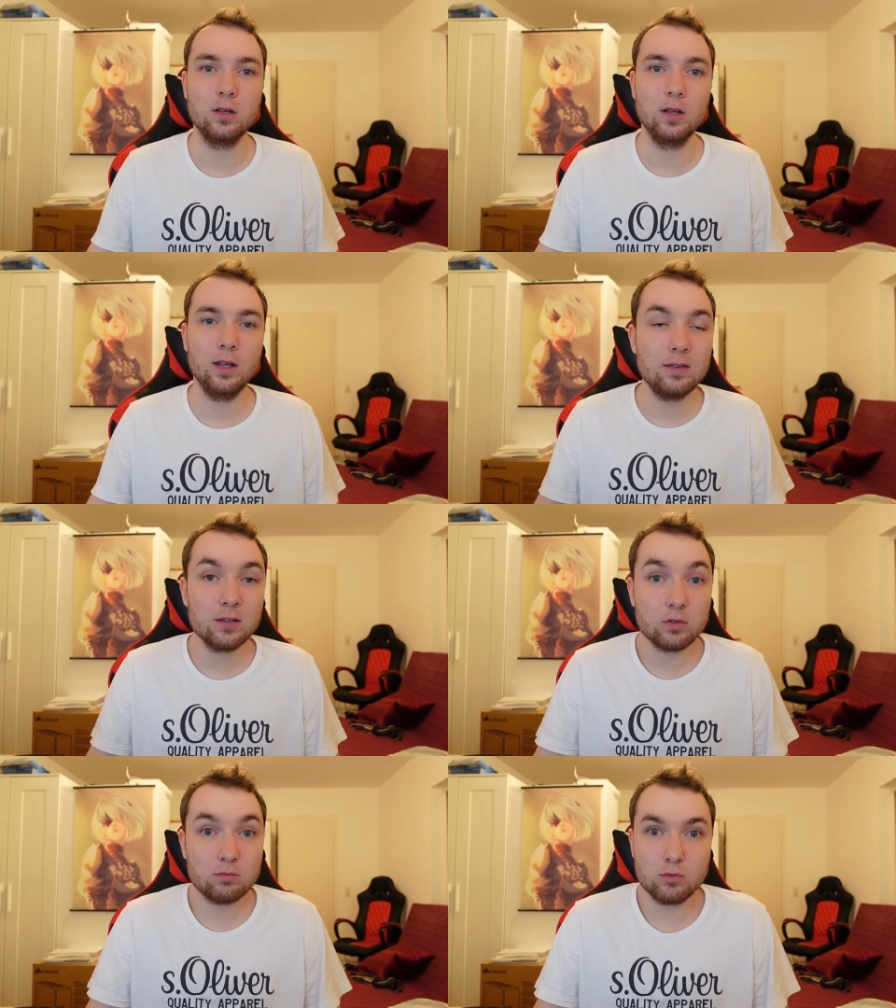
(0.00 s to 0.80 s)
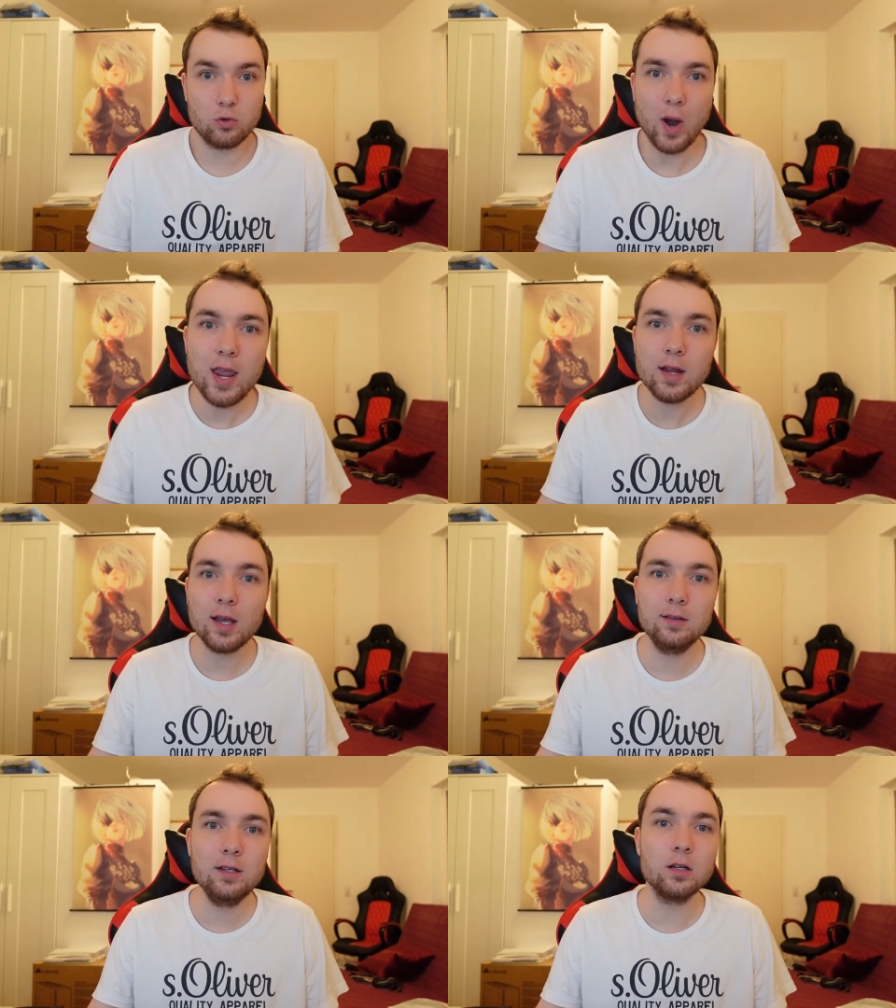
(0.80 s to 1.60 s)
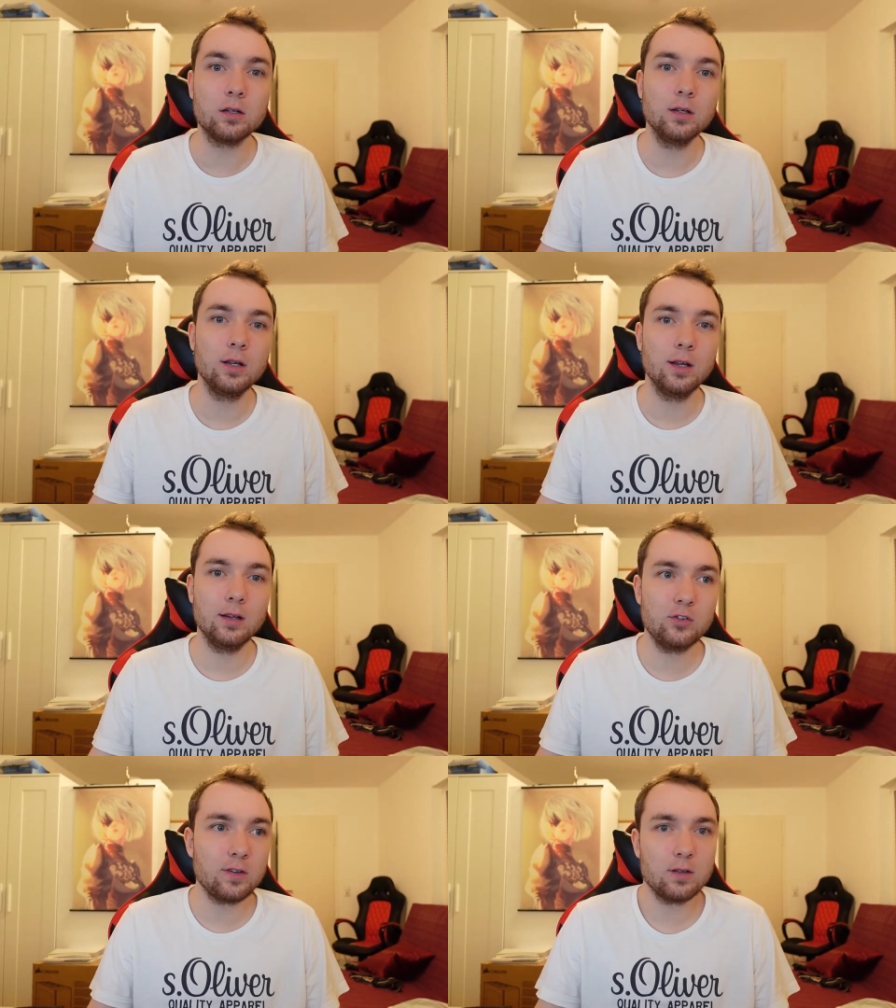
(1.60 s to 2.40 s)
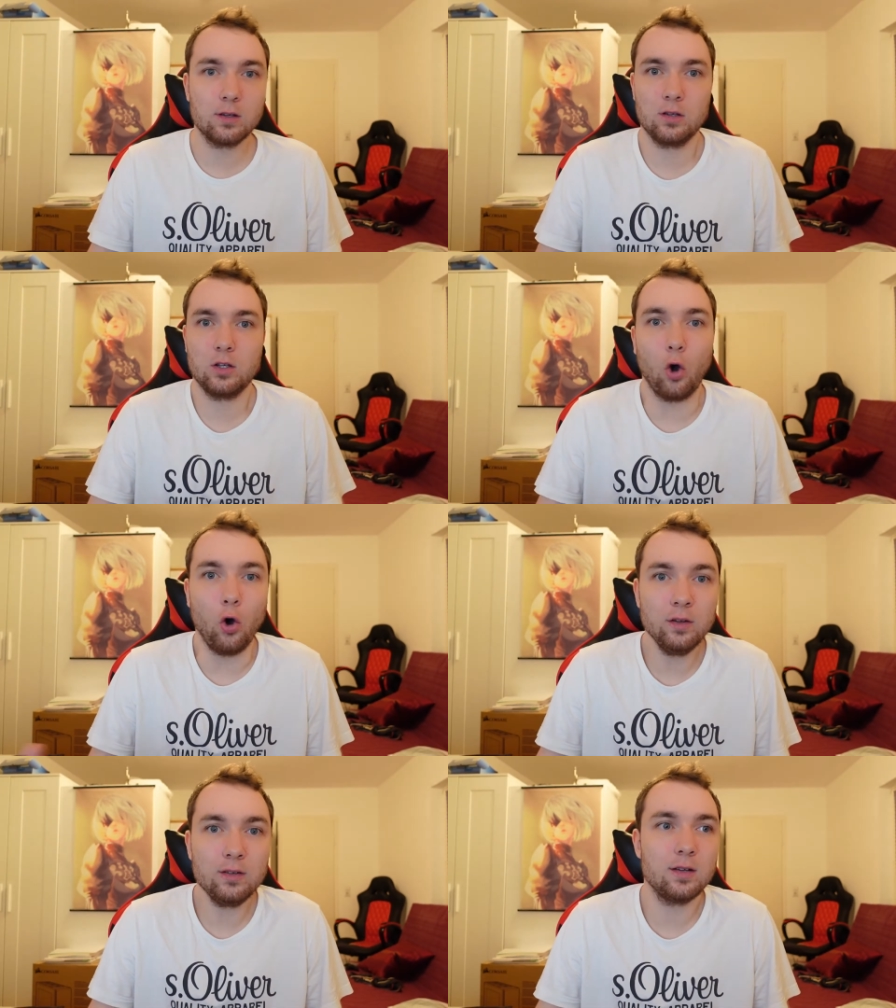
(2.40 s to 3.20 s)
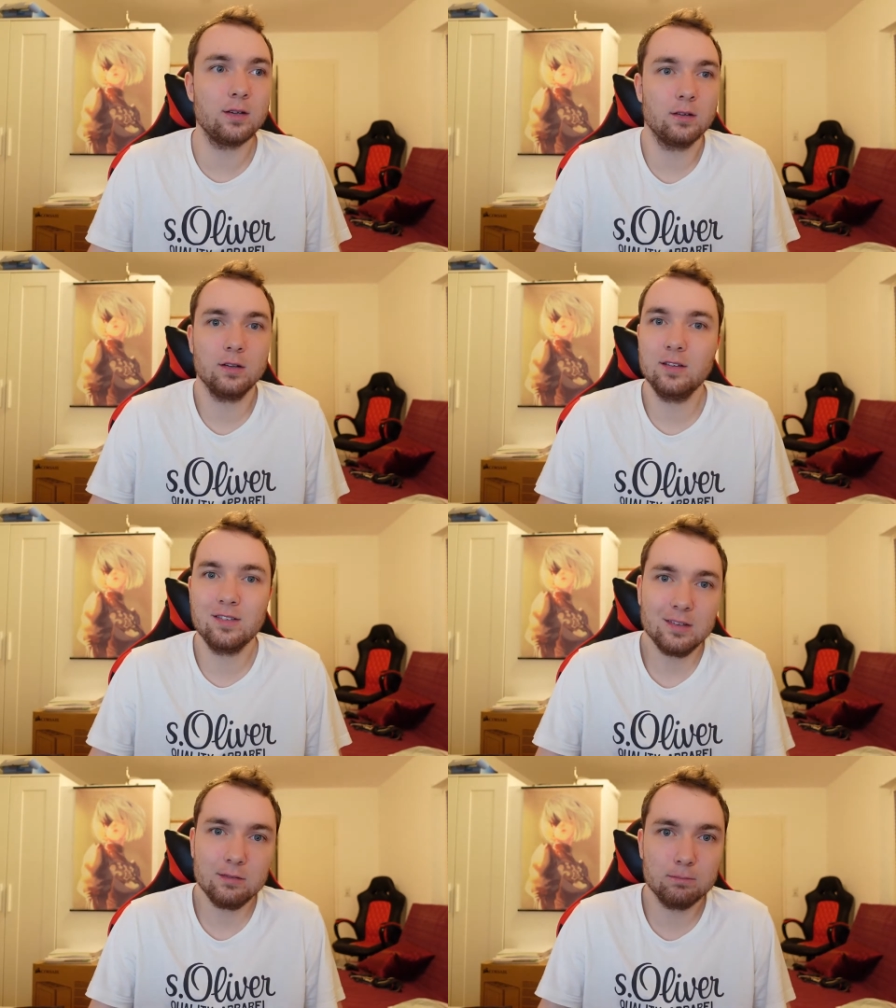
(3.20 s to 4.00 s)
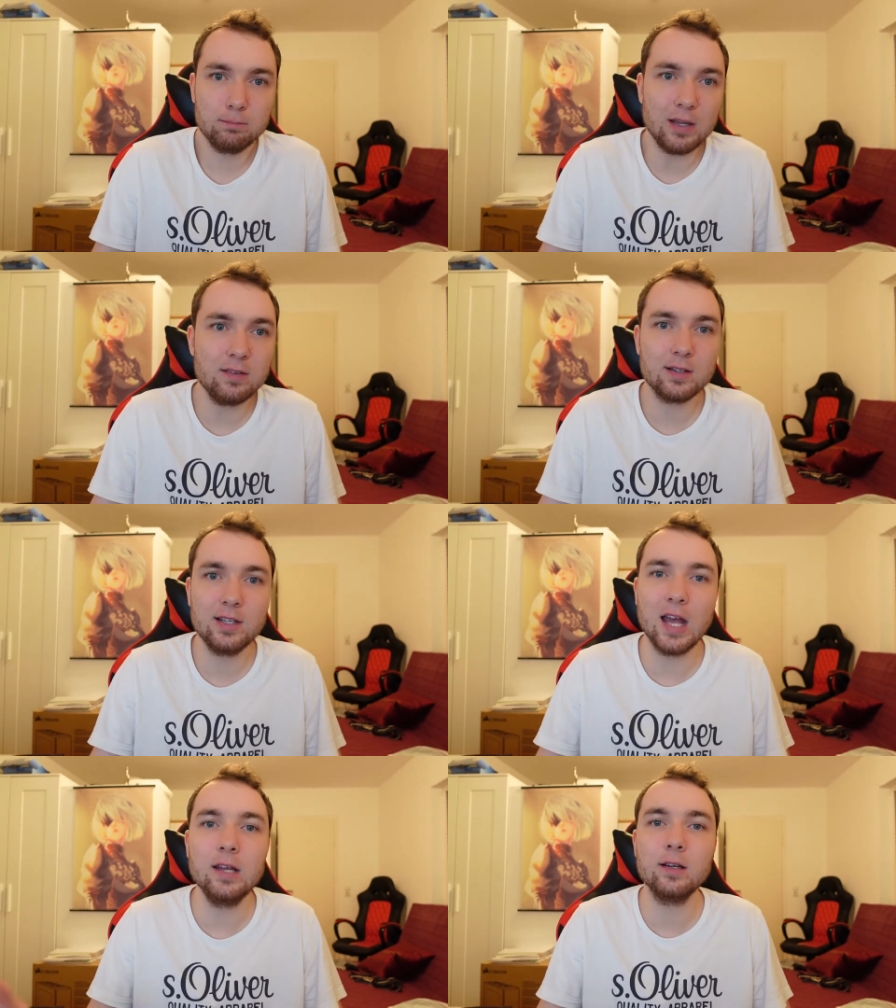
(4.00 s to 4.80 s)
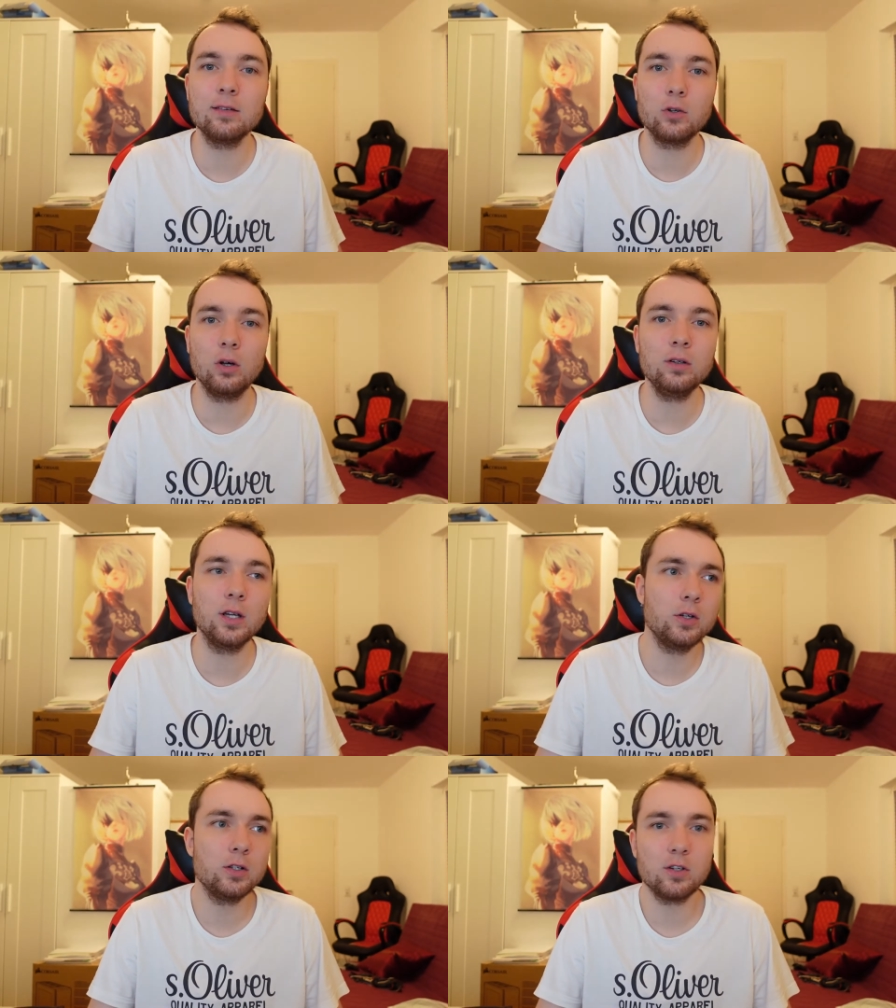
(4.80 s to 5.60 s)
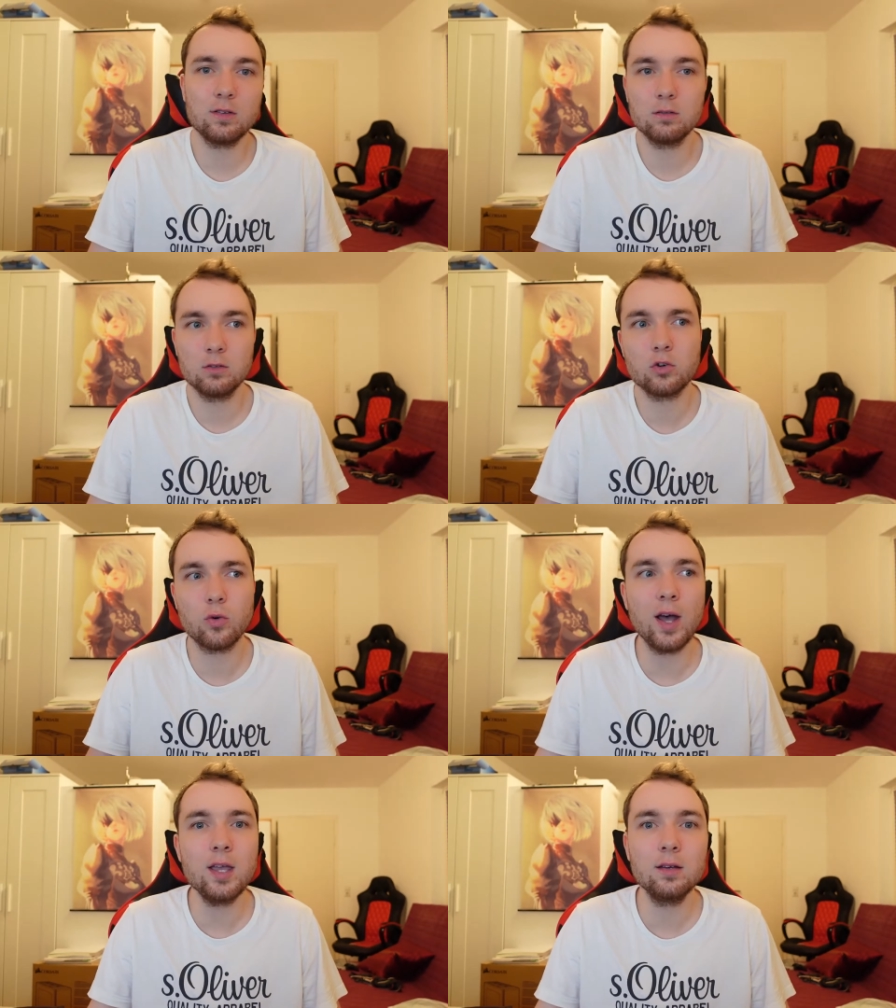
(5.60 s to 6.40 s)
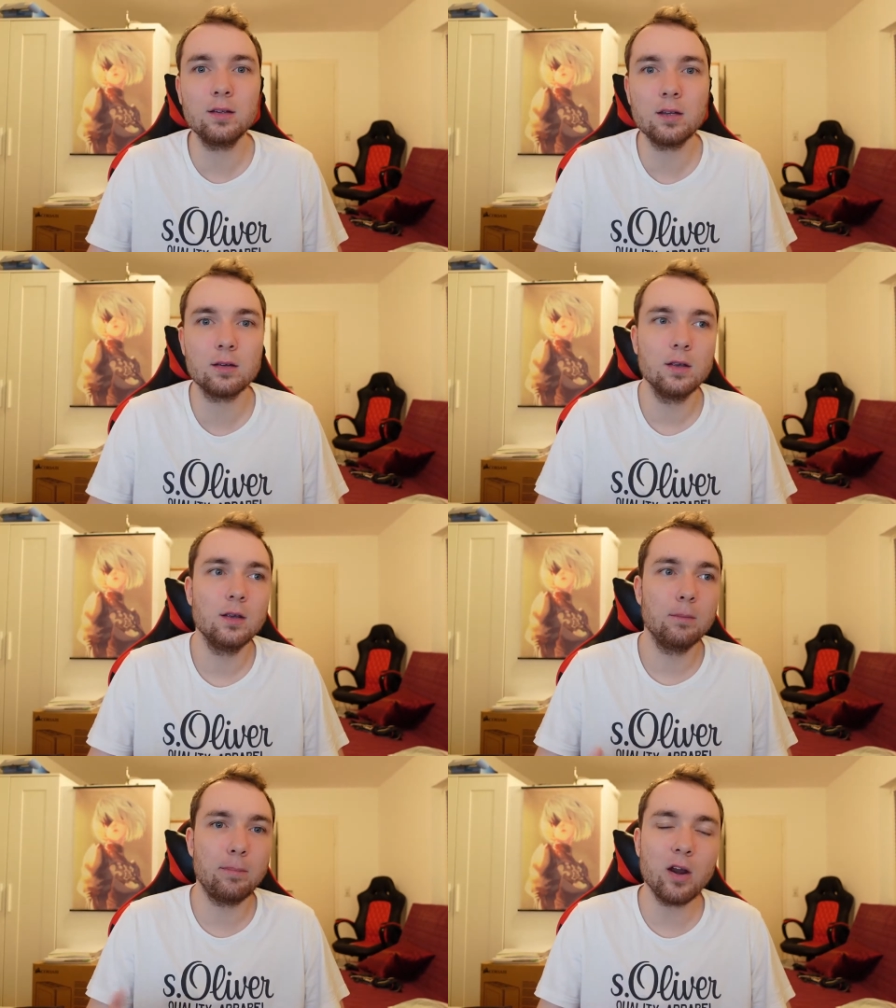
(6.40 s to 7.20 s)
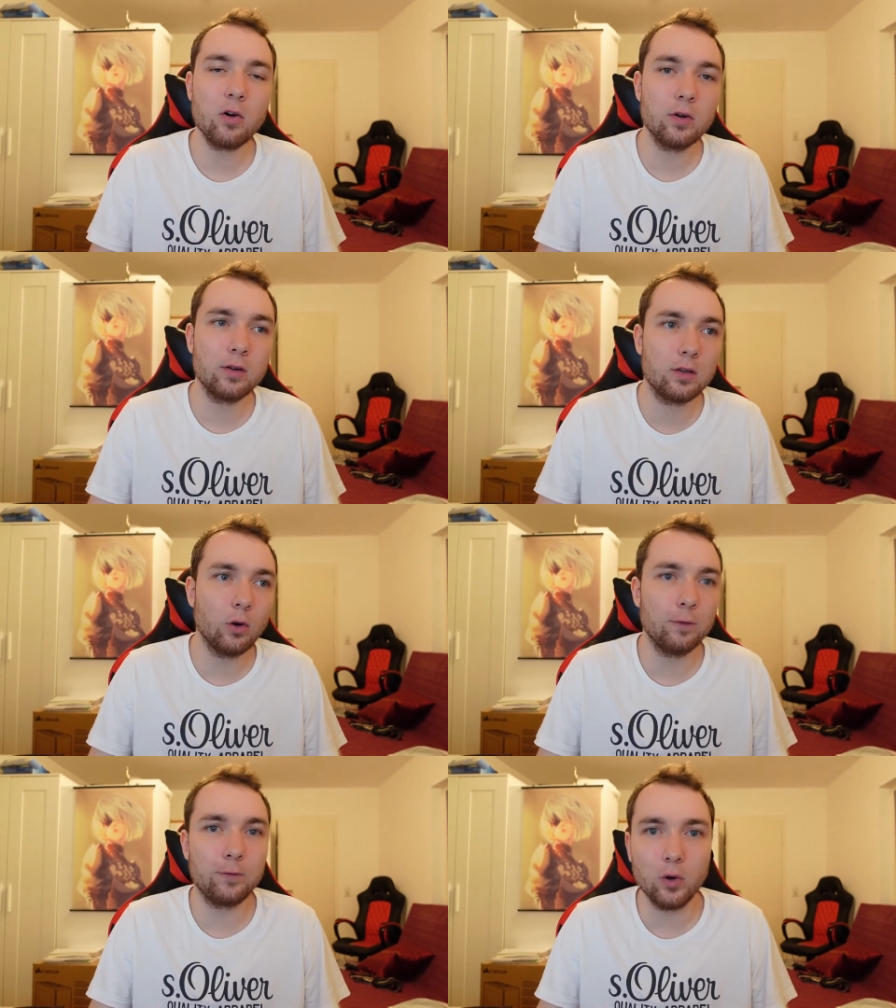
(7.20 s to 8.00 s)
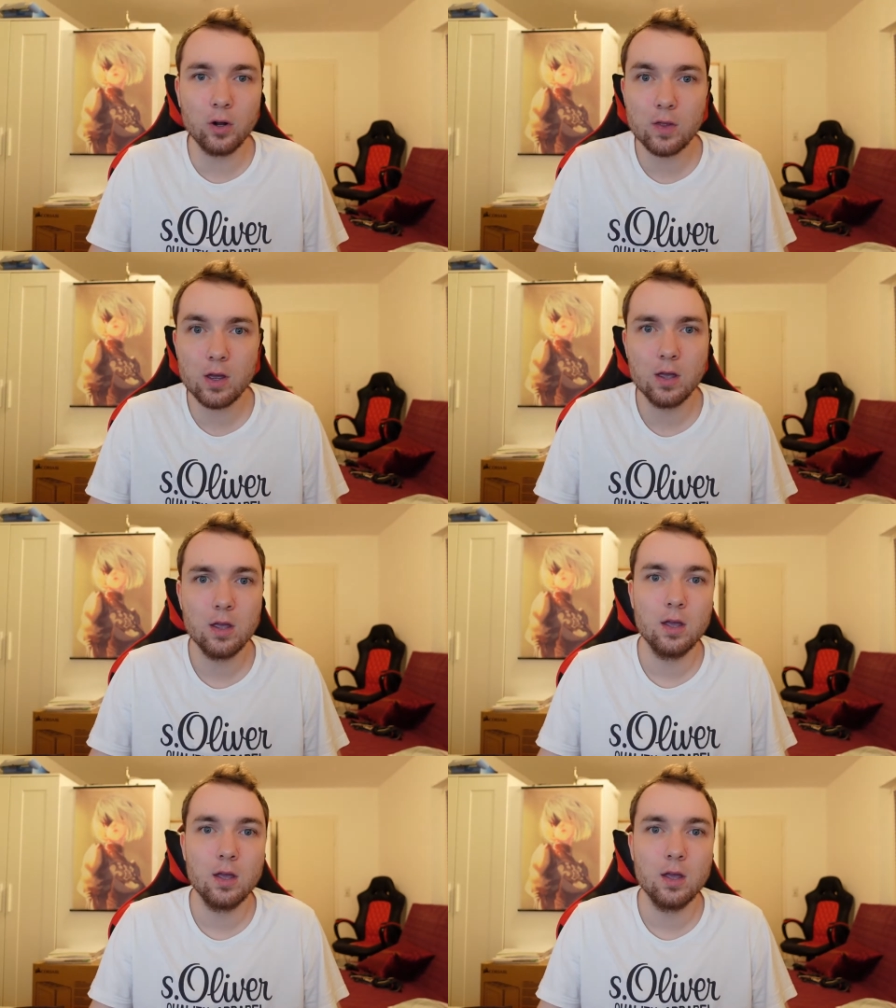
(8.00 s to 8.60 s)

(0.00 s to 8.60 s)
it's a great idea. It's just a content. It's basically endless content. You can just try and get better, go further.